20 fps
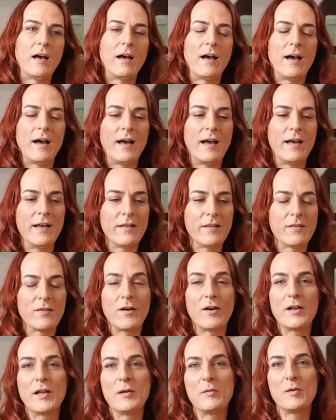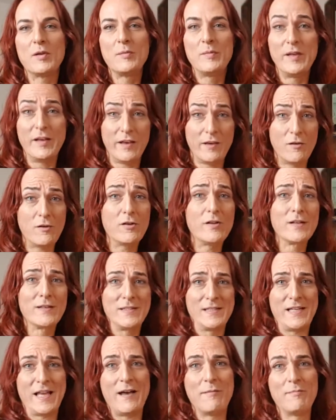I thought it would be a good
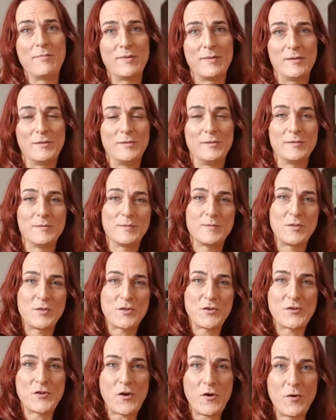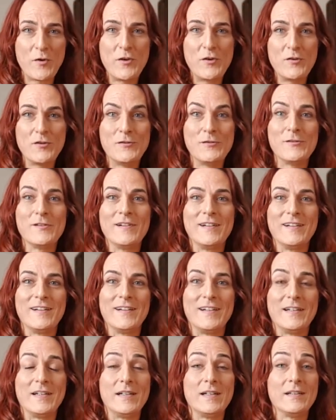example to show you
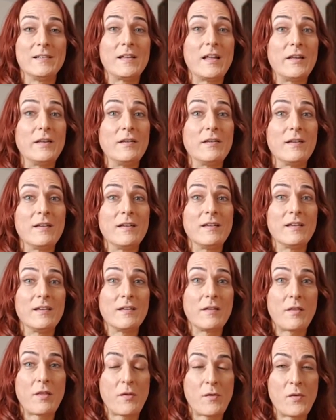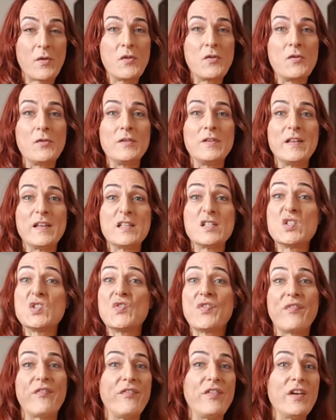that through
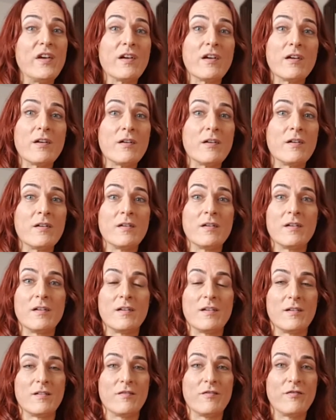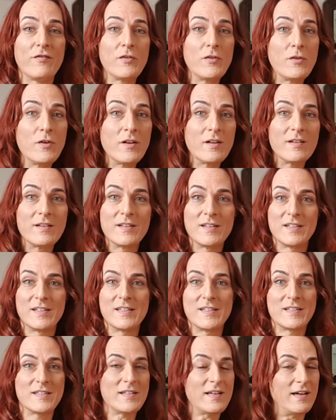this fearful
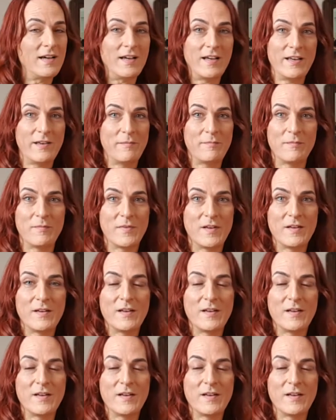time,